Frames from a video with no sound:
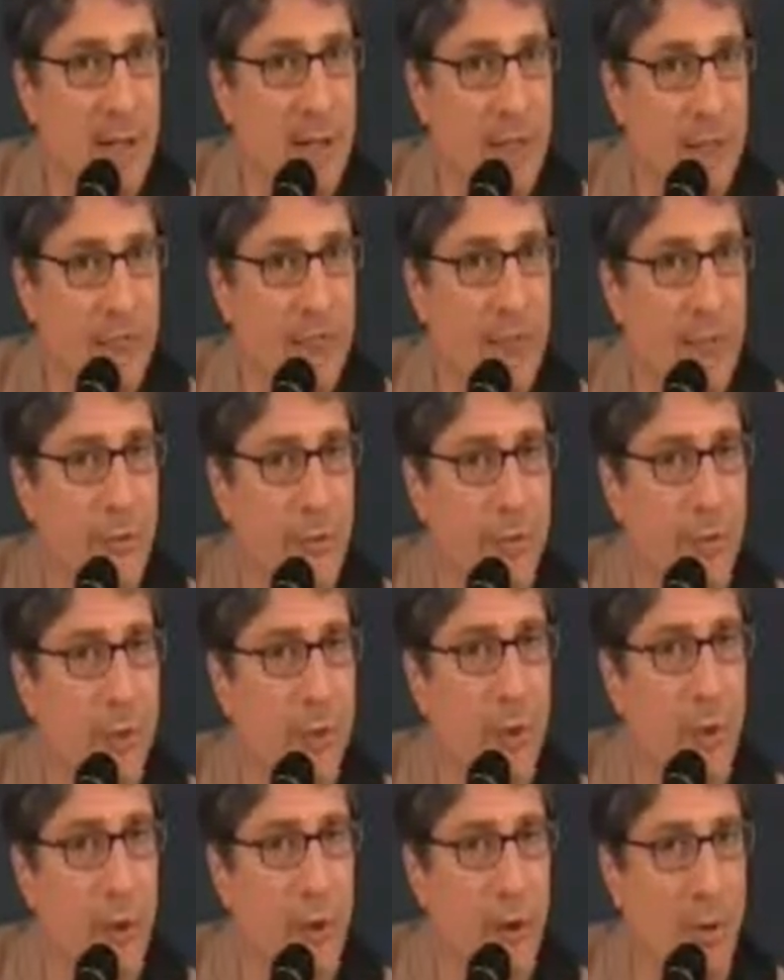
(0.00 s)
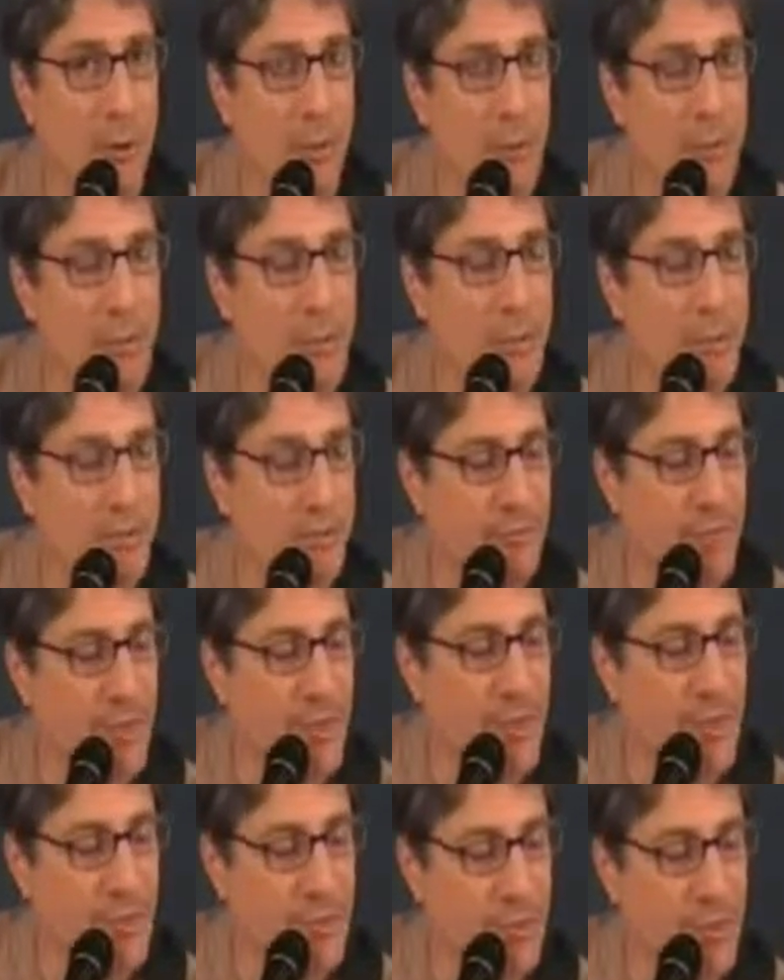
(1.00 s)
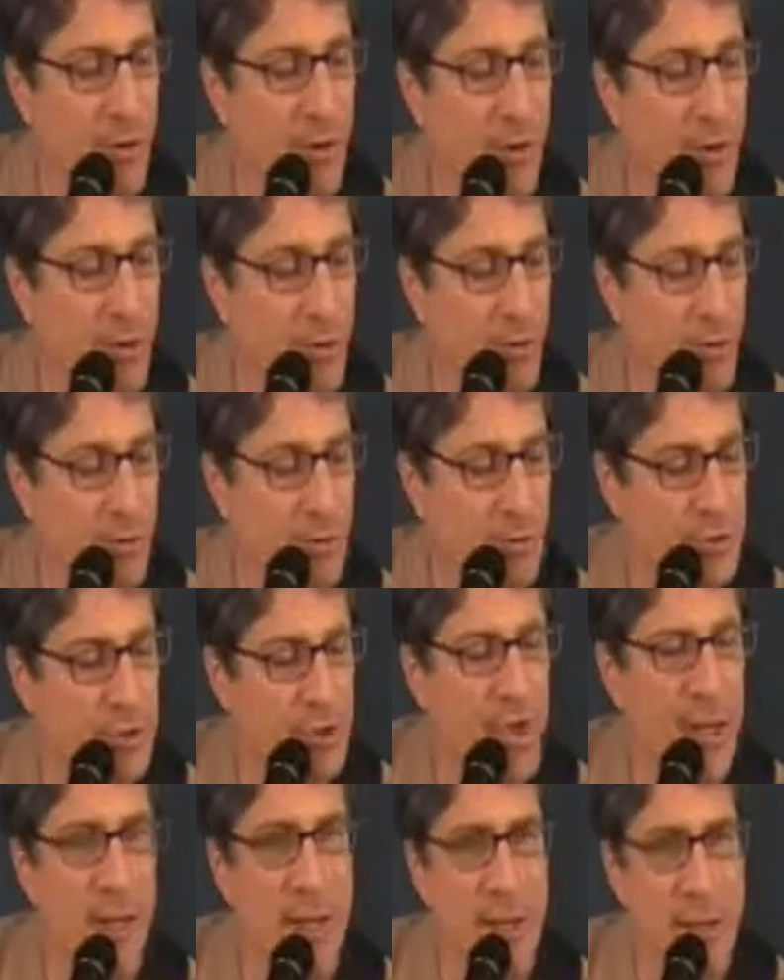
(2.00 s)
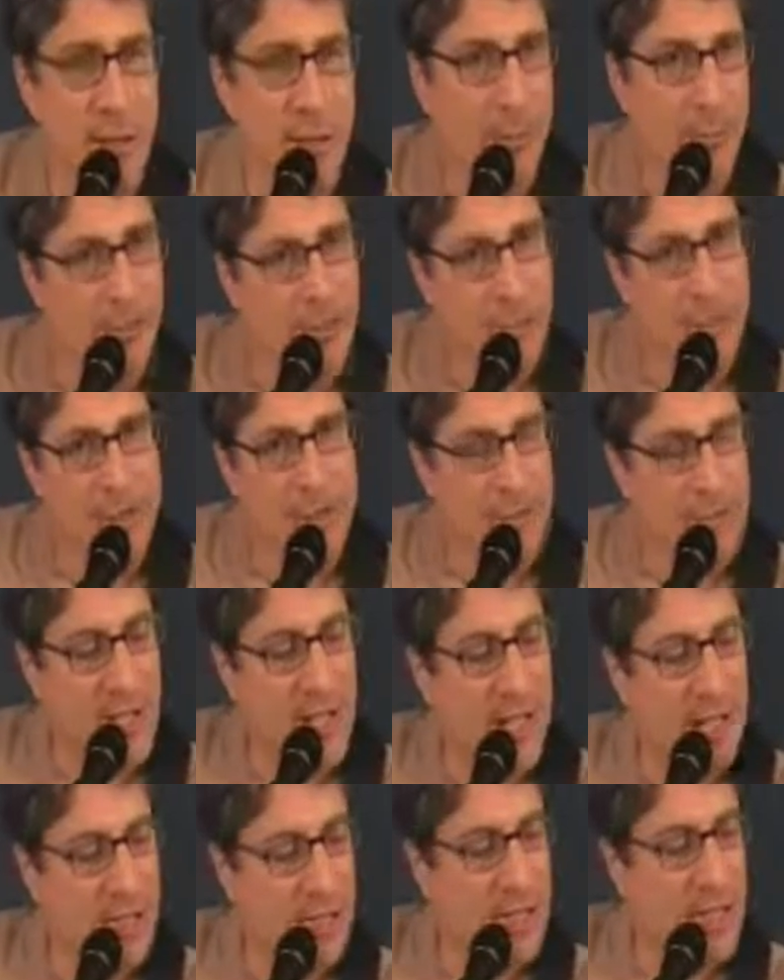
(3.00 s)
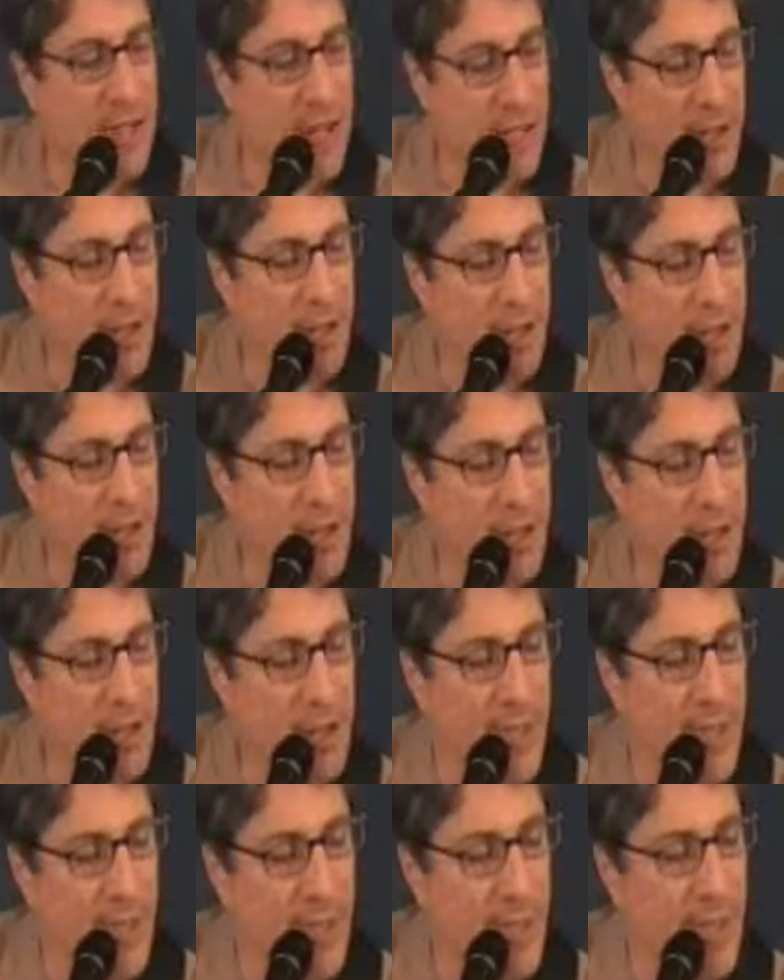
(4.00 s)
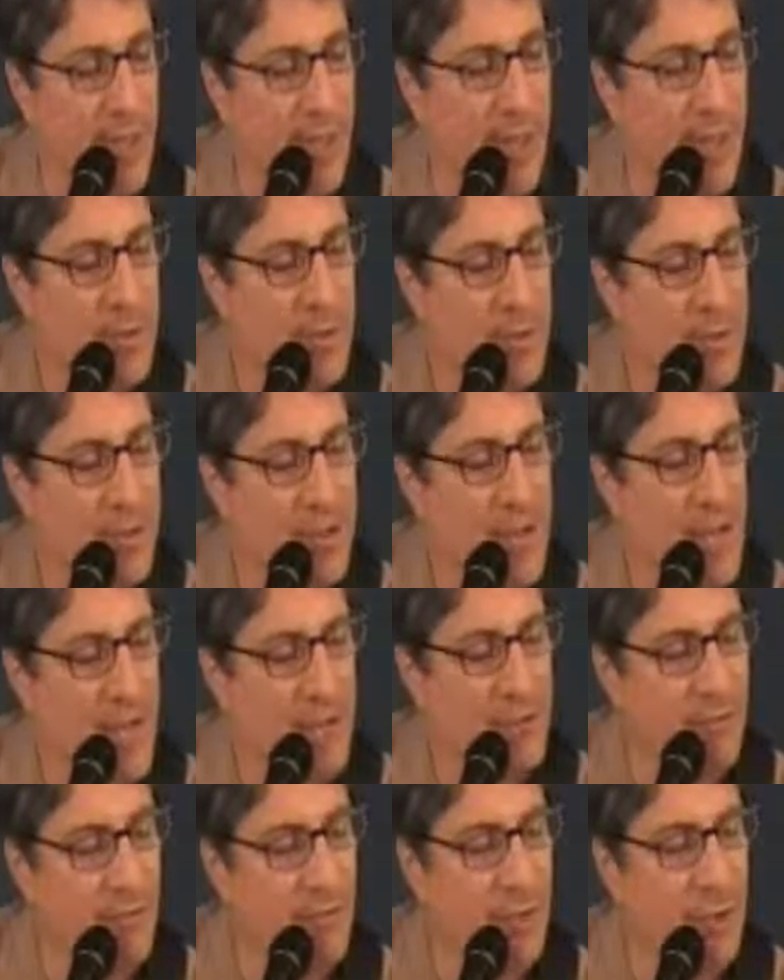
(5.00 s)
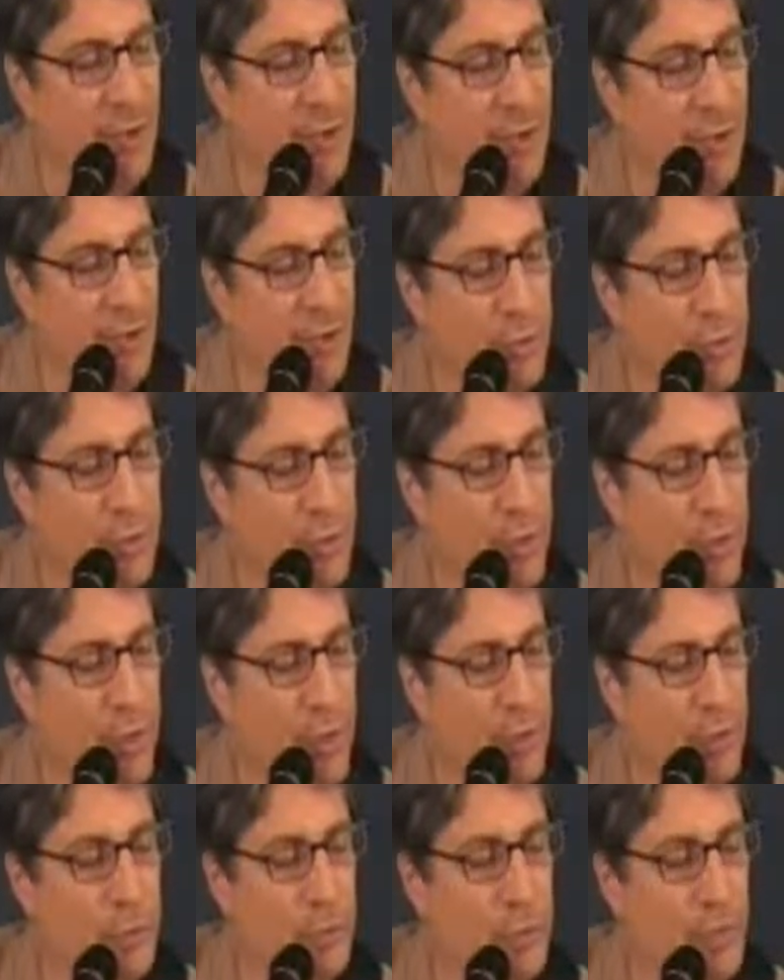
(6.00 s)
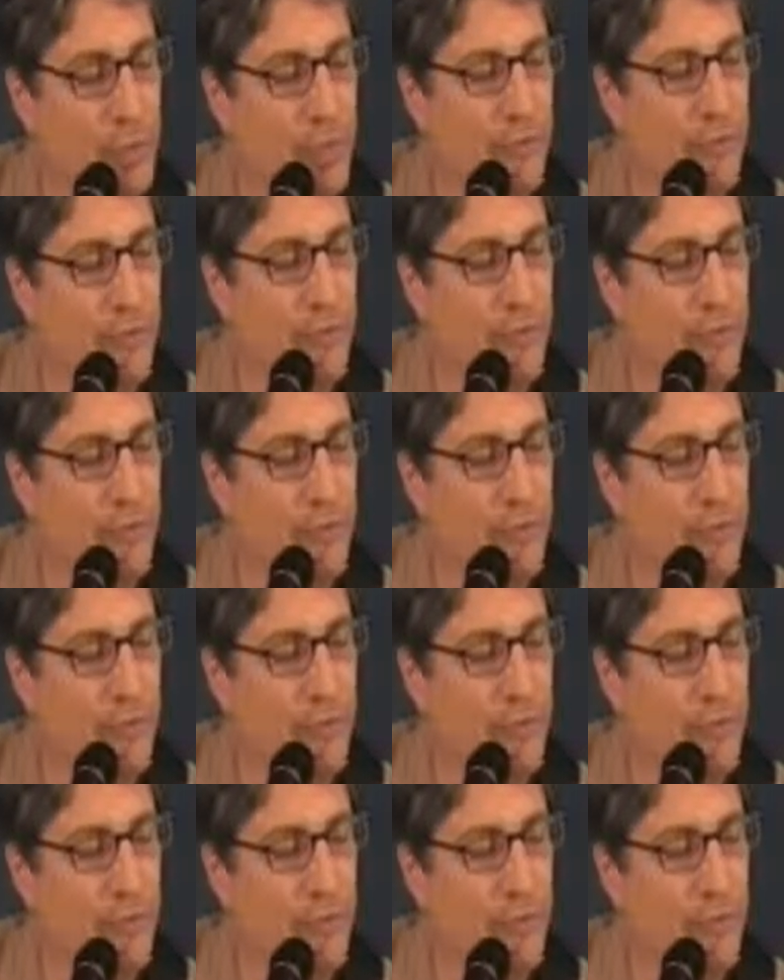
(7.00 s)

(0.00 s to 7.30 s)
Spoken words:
The further you are away from the fret, it's harder to push down. But we just have to kind of learn it that way. The 2nd finger goes close to the